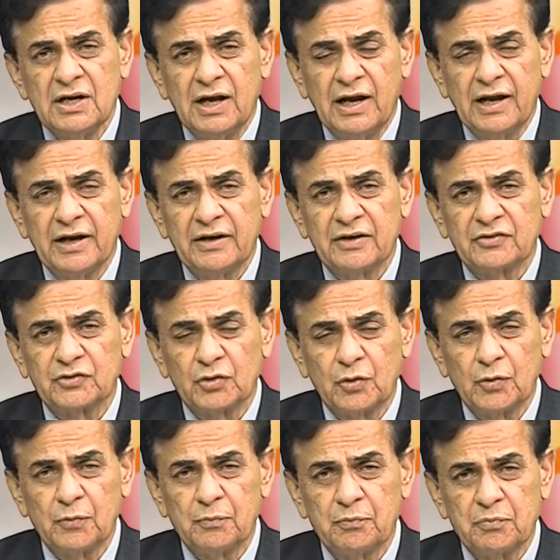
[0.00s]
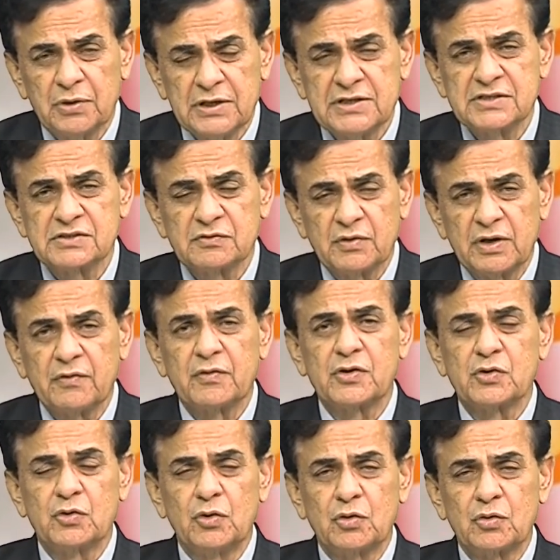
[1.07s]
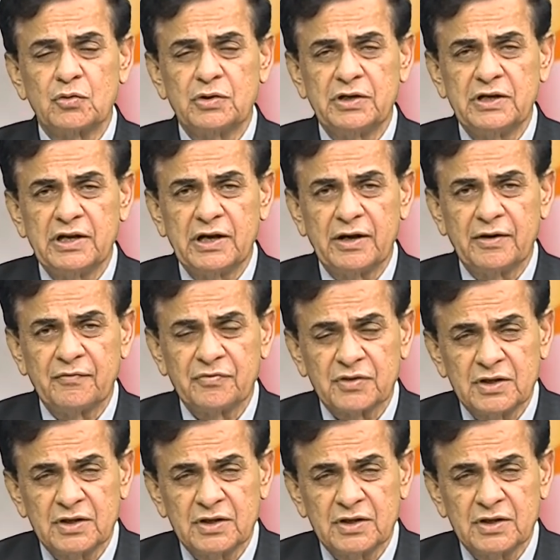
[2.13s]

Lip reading: And so please, whenever you go to India,